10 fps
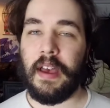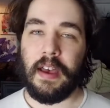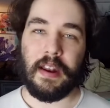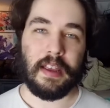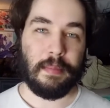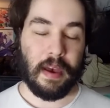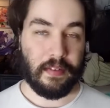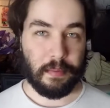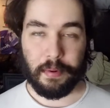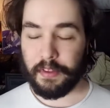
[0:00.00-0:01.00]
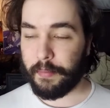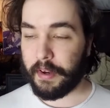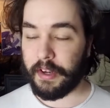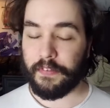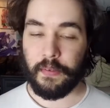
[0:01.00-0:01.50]
and I keep having to put them
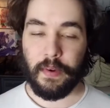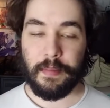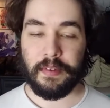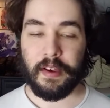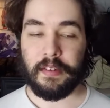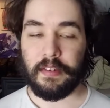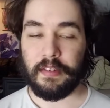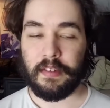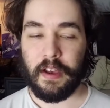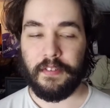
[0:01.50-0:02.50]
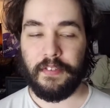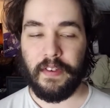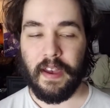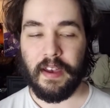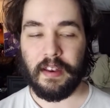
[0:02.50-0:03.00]
on different websites and stuff,
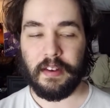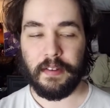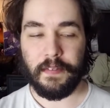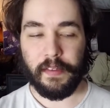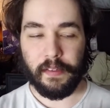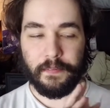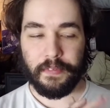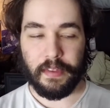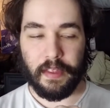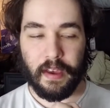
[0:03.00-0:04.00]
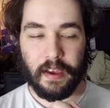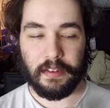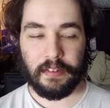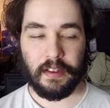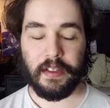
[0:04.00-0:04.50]
and I
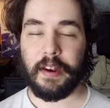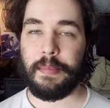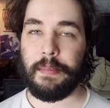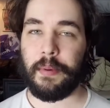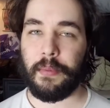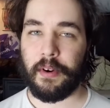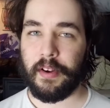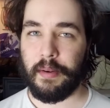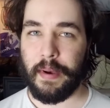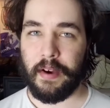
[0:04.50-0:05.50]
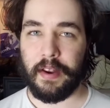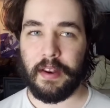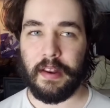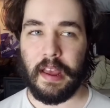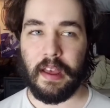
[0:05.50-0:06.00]
see a lot of people worried about
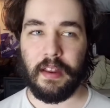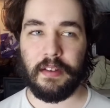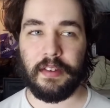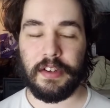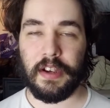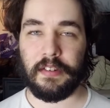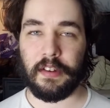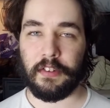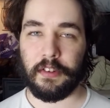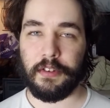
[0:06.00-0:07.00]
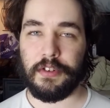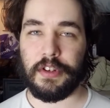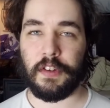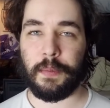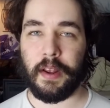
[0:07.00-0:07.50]
it and suggesting
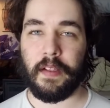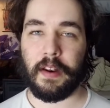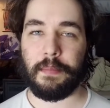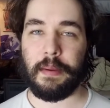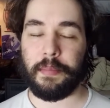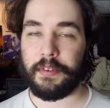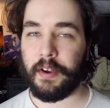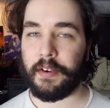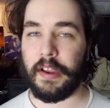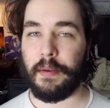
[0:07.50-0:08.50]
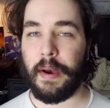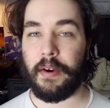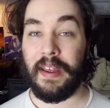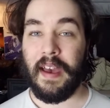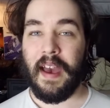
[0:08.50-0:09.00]
solutions, but not a lot of people talking
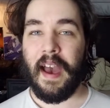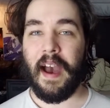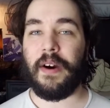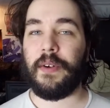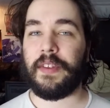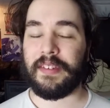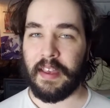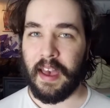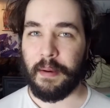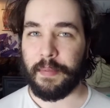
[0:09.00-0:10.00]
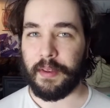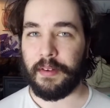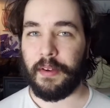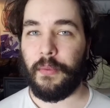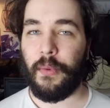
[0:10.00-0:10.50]
about how this
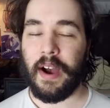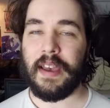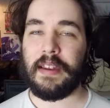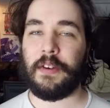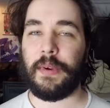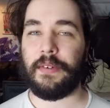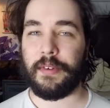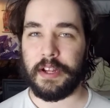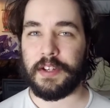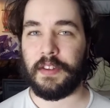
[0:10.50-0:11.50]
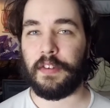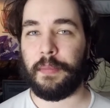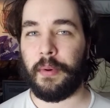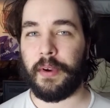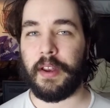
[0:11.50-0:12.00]
happened. Why did we reach this
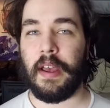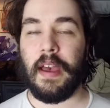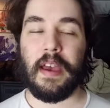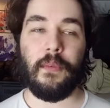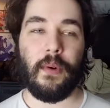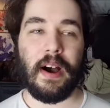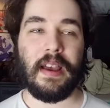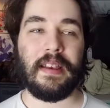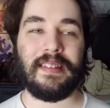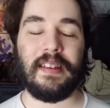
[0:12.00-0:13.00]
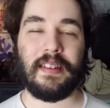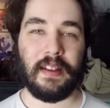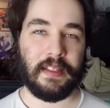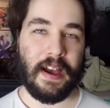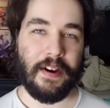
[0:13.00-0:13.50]
point? And why is this
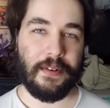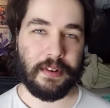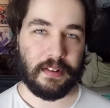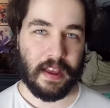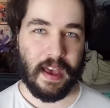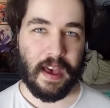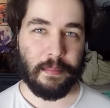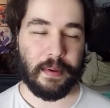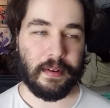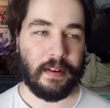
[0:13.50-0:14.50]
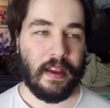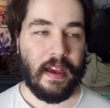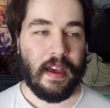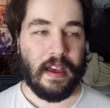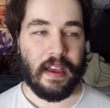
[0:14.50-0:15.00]
allowed to happen?
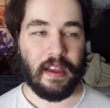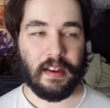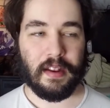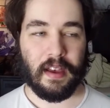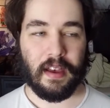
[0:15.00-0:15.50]
And